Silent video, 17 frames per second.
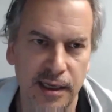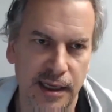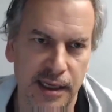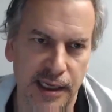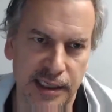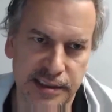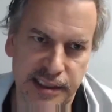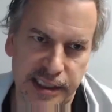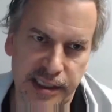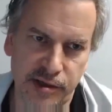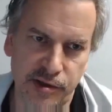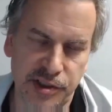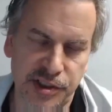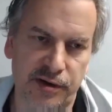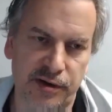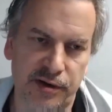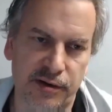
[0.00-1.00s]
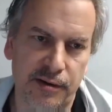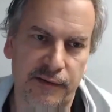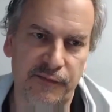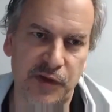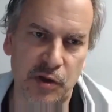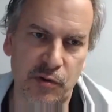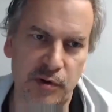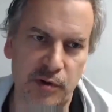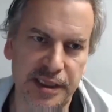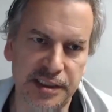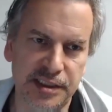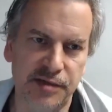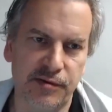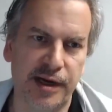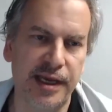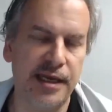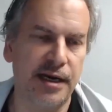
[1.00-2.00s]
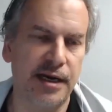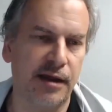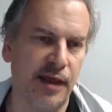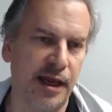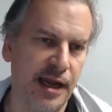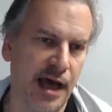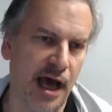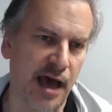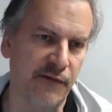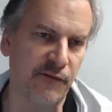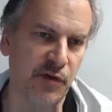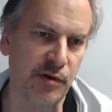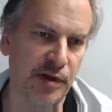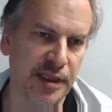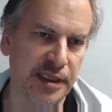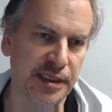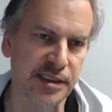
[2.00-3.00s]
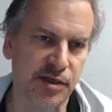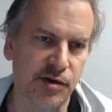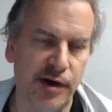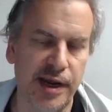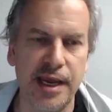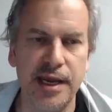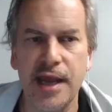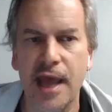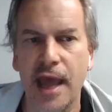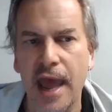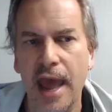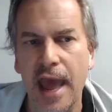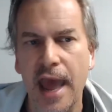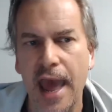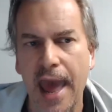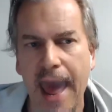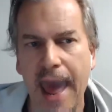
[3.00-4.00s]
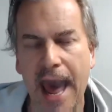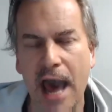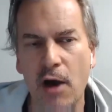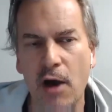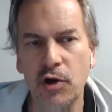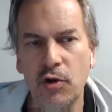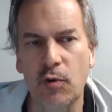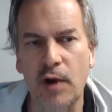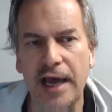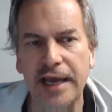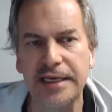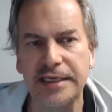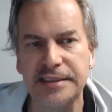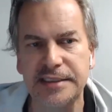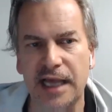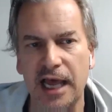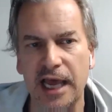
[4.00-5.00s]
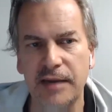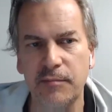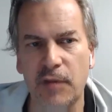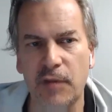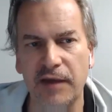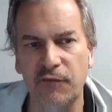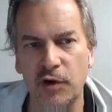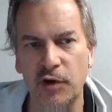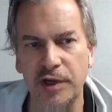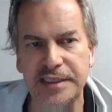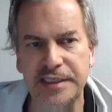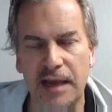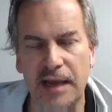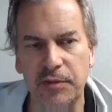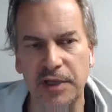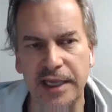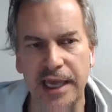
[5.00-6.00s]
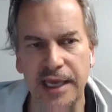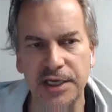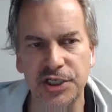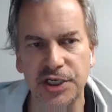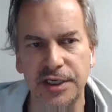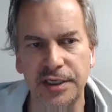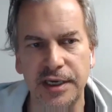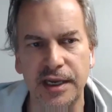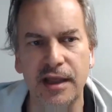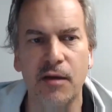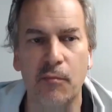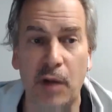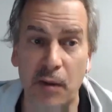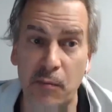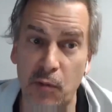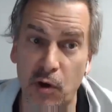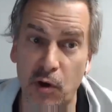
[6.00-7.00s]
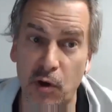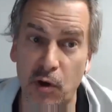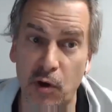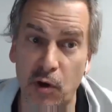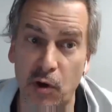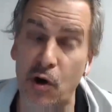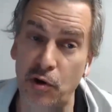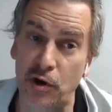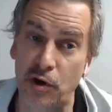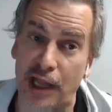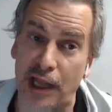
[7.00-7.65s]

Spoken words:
is the user viewing the screen? Are they not viewing the screen? How do I design my voice application, my multimodal